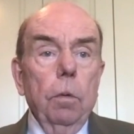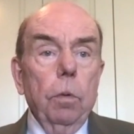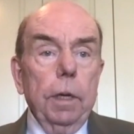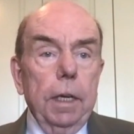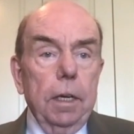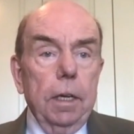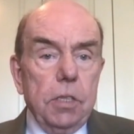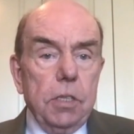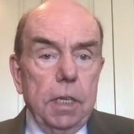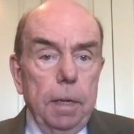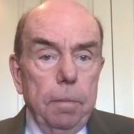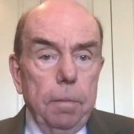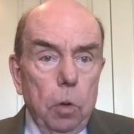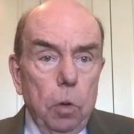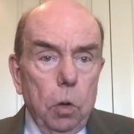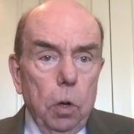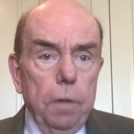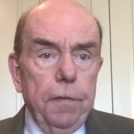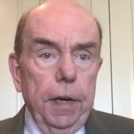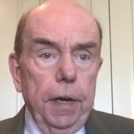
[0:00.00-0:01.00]
we're gonna see
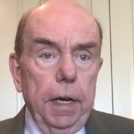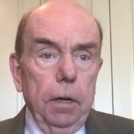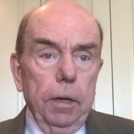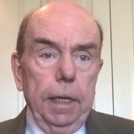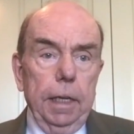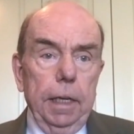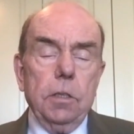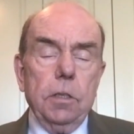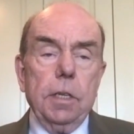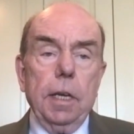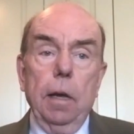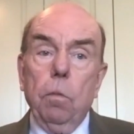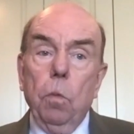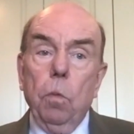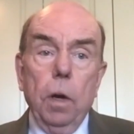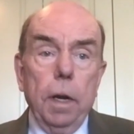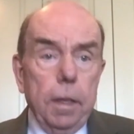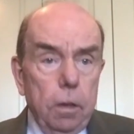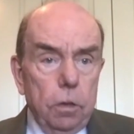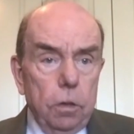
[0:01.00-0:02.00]
more variants,
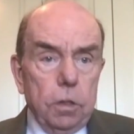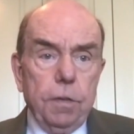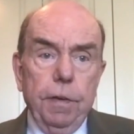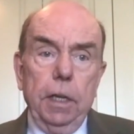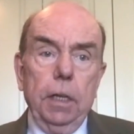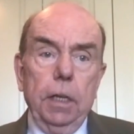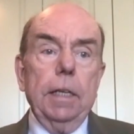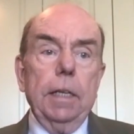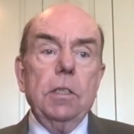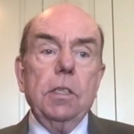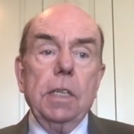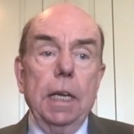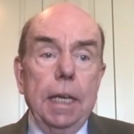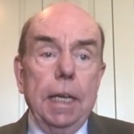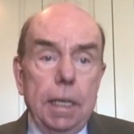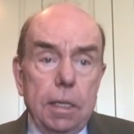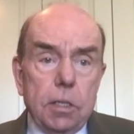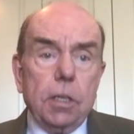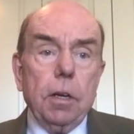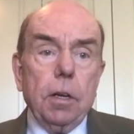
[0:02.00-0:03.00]
and one of those variants
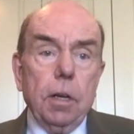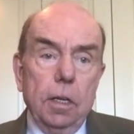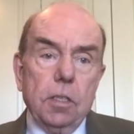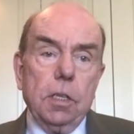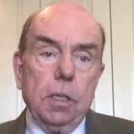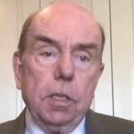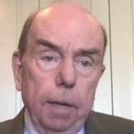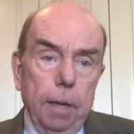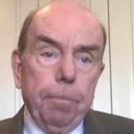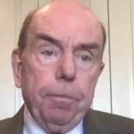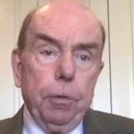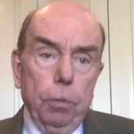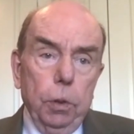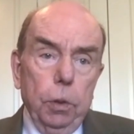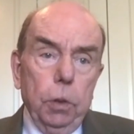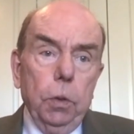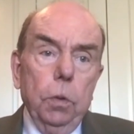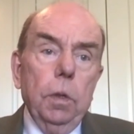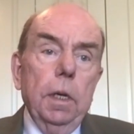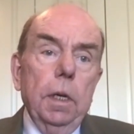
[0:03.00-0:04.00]
is gonna slip
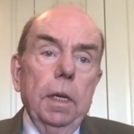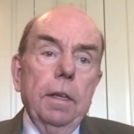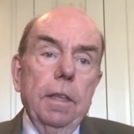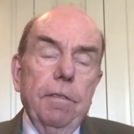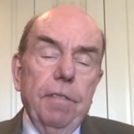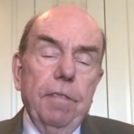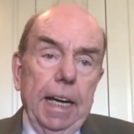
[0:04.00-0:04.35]
through the